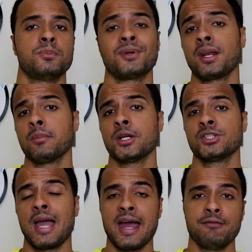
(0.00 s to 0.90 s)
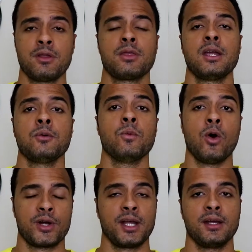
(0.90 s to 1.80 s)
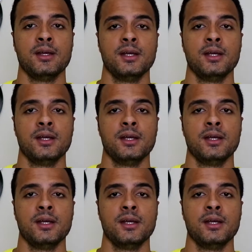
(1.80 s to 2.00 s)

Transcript: pretty much everything walking.